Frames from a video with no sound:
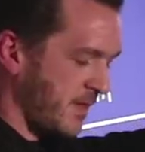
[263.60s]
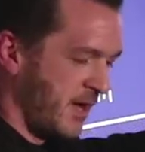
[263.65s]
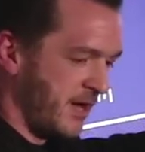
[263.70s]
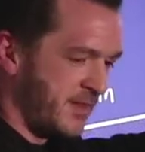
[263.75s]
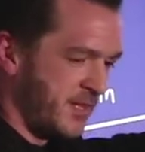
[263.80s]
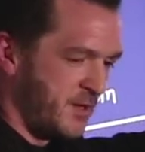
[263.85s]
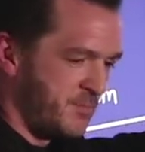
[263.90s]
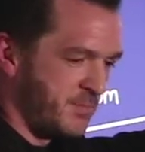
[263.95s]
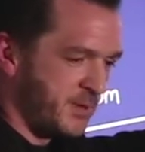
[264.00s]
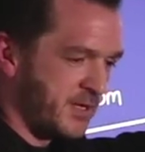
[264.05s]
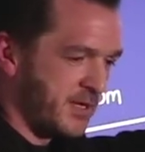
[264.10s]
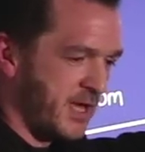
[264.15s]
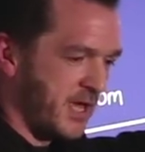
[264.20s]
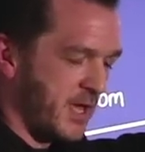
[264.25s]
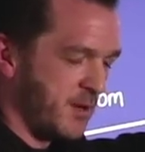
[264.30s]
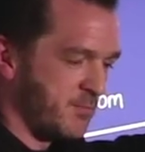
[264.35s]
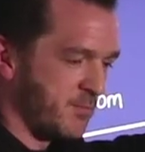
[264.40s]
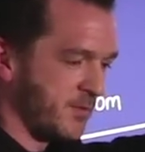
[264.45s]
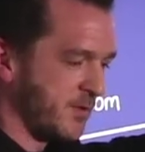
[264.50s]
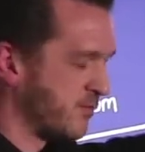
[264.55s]
I then
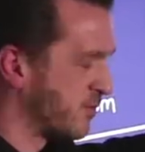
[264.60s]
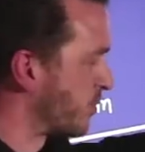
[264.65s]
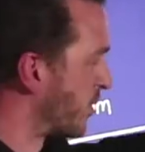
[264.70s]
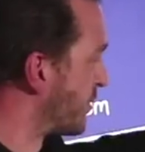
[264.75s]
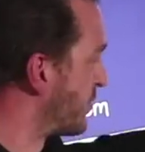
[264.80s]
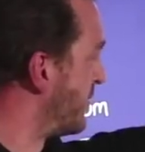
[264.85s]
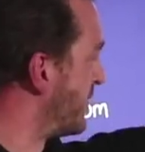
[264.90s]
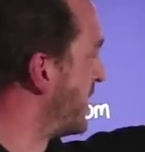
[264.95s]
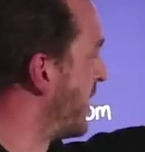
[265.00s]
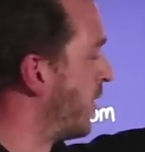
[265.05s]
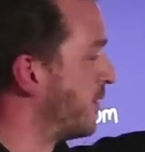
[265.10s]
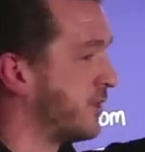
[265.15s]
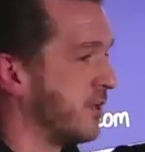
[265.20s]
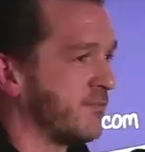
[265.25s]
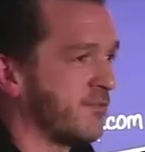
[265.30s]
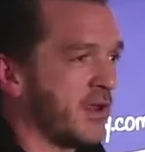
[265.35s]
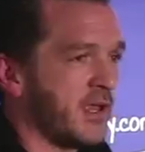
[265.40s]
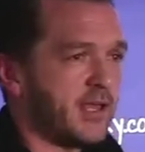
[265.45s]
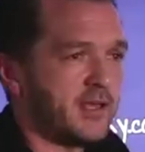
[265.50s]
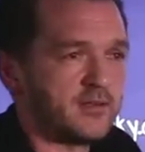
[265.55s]
became responsible for Now
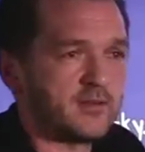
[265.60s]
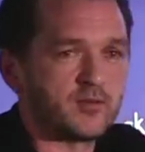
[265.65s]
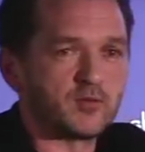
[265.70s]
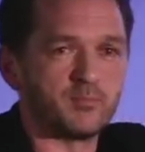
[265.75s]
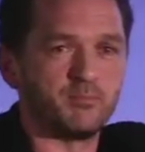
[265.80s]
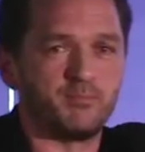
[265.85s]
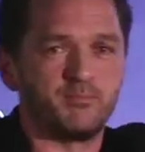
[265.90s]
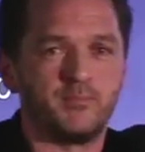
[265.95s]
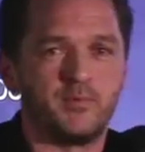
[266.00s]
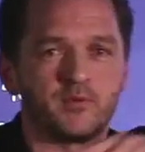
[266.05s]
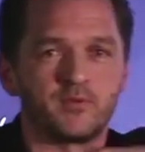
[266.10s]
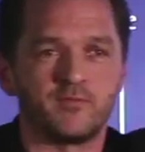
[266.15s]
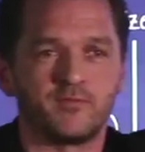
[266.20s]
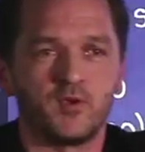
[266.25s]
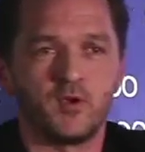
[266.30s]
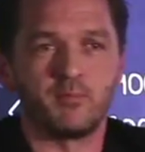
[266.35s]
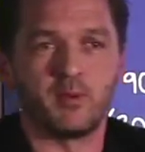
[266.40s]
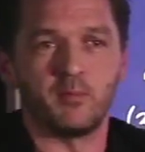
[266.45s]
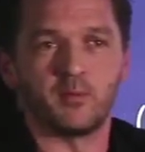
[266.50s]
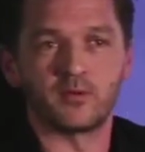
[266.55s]
TV, and there's a
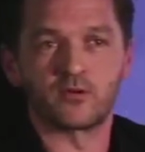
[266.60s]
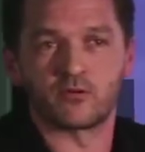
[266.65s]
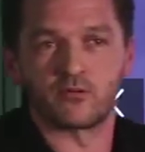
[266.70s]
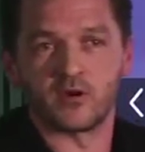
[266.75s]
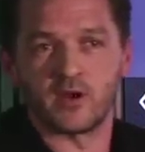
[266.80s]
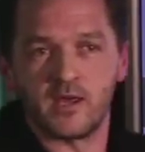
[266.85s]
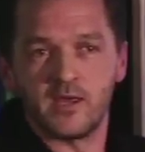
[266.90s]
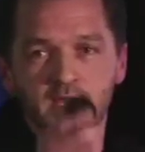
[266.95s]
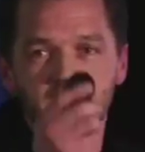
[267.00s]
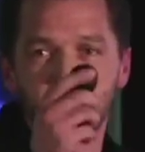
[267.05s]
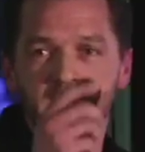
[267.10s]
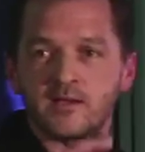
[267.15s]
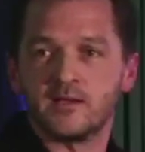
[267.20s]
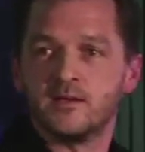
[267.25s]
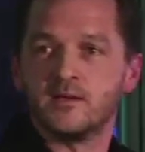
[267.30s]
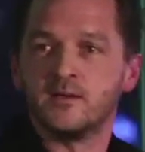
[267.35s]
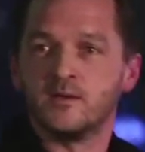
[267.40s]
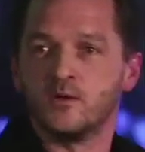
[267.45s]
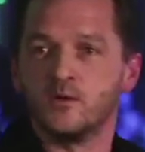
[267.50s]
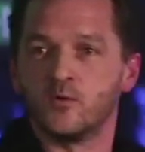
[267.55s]
few people, Craig,
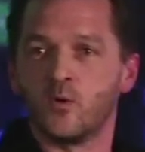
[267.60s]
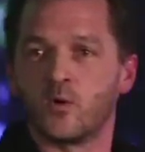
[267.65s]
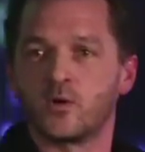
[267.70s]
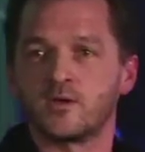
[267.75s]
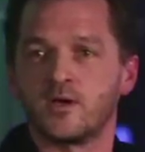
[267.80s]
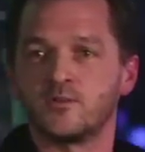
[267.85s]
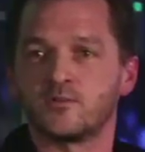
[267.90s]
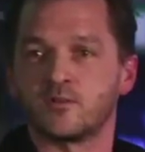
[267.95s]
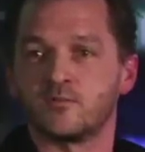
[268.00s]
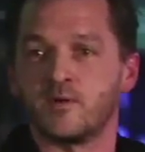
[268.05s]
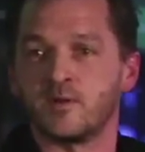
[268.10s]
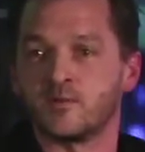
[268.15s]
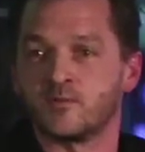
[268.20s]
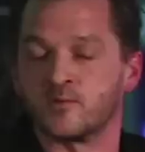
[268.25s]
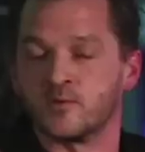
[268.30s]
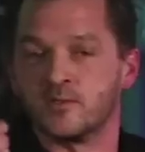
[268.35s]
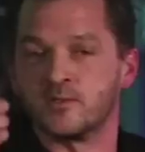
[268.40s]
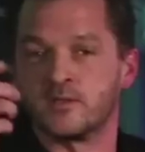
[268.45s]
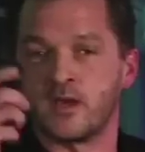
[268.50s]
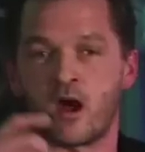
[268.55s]
who organized this
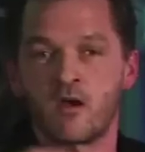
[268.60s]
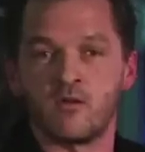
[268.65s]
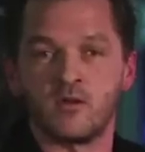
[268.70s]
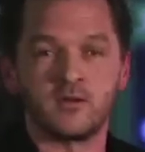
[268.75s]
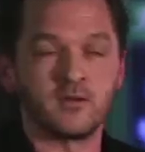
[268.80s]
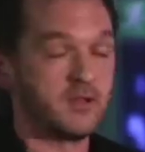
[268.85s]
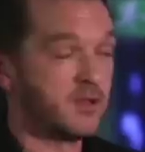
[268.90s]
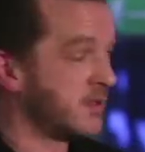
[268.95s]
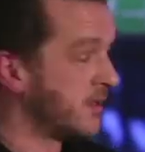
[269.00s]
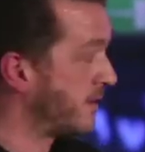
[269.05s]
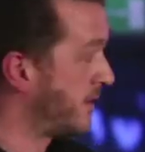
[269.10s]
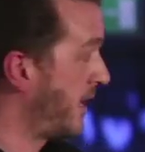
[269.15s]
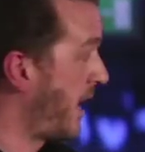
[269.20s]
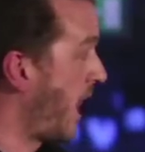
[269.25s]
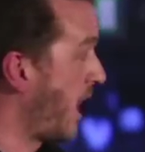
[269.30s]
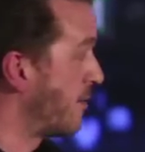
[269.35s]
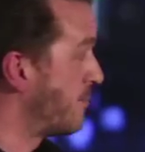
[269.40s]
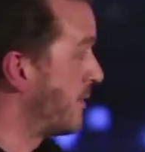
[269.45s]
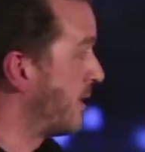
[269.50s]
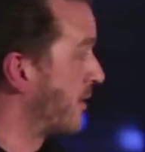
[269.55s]
event, and Darren, they
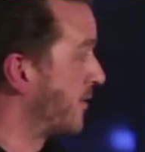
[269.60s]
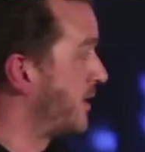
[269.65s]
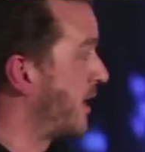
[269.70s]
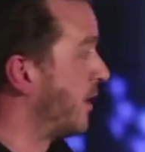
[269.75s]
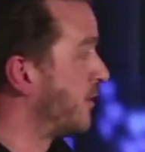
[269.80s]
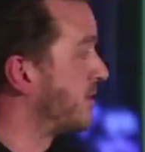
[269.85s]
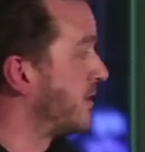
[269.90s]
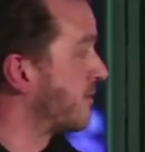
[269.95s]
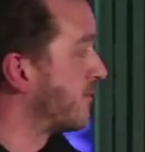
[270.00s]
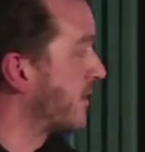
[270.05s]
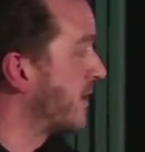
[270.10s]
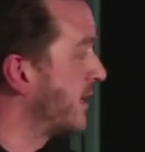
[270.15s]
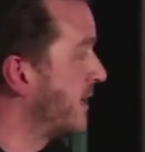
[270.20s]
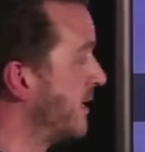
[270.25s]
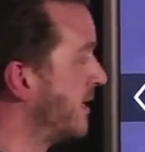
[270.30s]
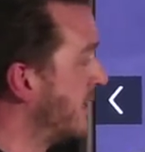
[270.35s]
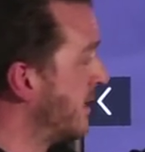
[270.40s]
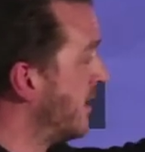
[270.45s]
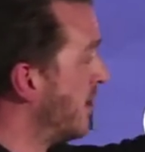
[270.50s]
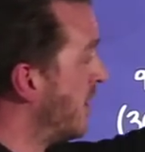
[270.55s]
helped me on Now
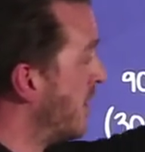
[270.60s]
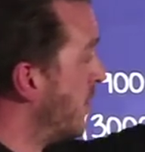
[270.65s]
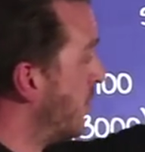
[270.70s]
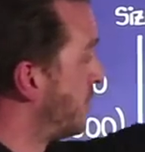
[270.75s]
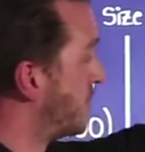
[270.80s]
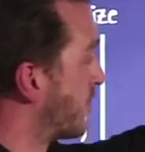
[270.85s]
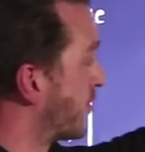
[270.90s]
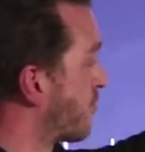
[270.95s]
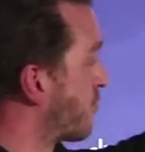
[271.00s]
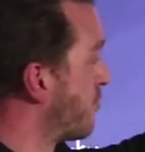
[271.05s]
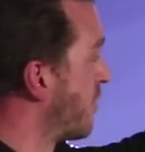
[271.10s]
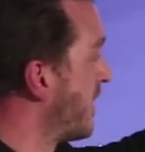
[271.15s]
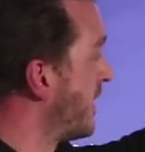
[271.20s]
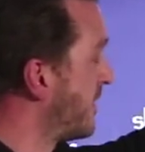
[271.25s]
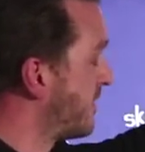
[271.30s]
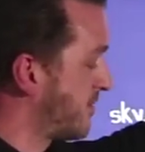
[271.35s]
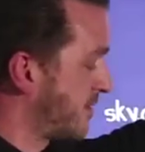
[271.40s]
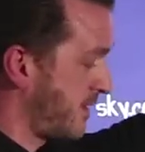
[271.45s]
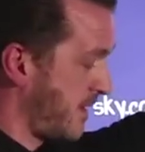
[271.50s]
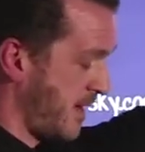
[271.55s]
TV, which was
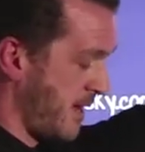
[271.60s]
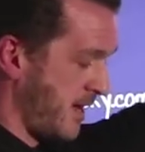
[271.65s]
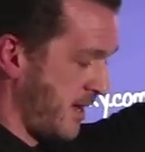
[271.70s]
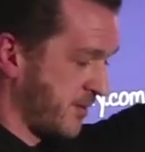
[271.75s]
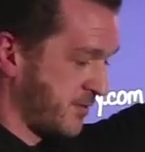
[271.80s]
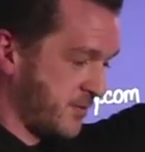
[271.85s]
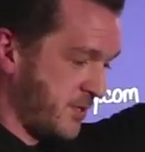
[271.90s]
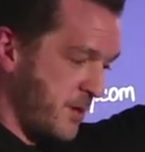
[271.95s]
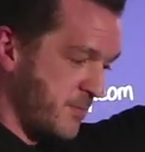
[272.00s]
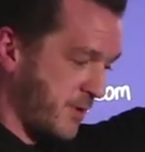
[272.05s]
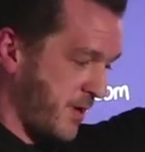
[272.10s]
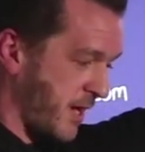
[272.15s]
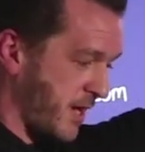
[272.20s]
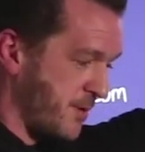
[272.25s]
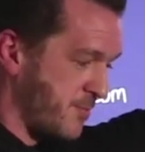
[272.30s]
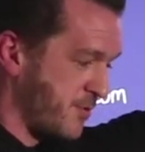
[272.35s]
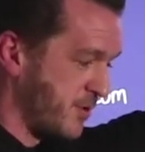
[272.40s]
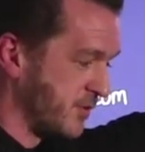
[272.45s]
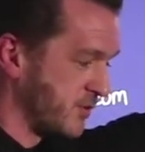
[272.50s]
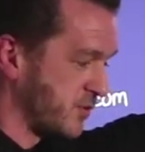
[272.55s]
great. Same kind
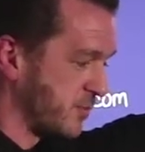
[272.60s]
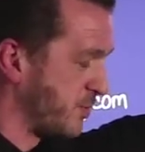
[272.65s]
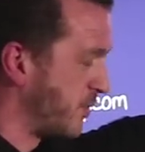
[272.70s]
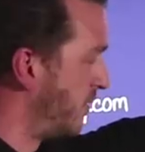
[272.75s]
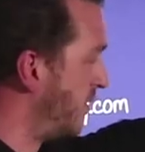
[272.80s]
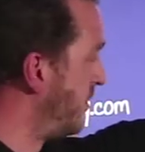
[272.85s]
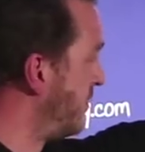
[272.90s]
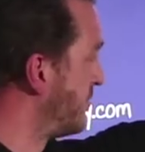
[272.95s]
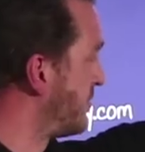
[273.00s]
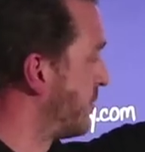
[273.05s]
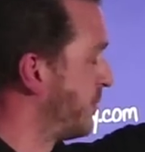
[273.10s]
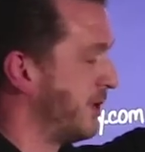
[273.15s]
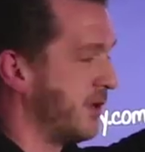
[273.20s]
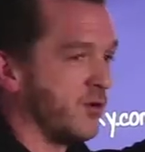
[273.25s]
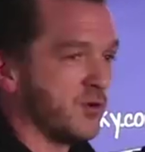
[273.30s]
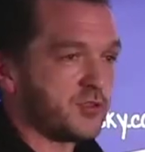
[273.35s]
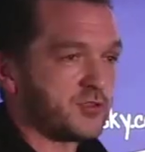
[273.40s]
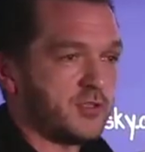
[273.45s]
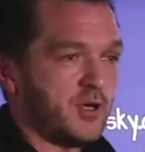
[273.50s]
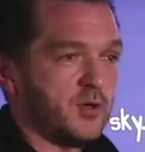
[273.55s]
of principles, and we
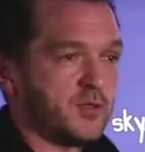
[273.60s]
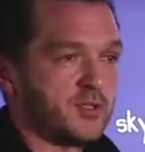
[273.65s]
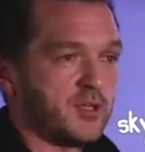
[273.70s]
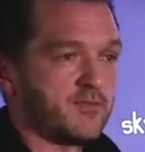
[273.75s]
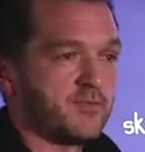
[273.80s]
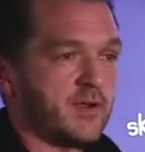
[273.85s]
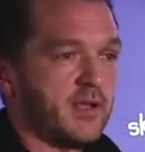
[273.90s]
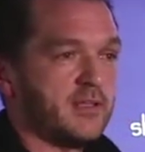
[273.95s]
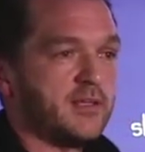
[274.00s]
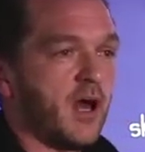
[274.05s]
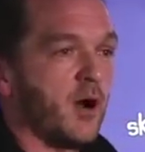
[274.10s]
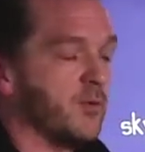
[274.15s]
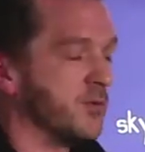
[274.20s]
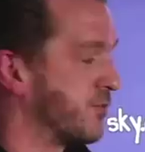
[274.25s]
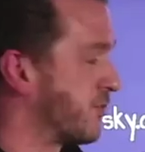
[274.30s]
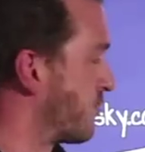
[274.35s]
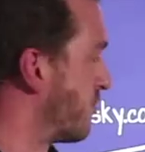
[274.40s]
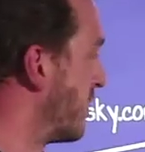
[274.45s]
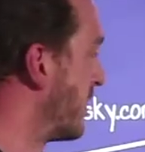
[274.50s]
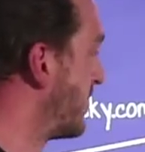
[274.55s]
launched Now TV, and that
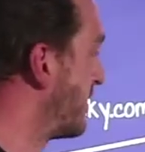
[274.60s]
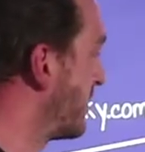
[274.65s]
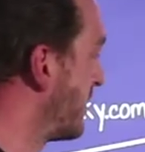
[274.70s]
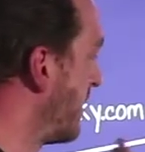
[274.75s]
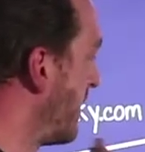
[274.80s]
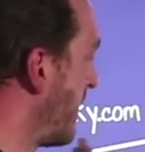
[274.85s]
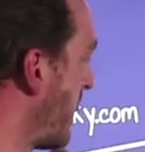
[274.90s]
was great.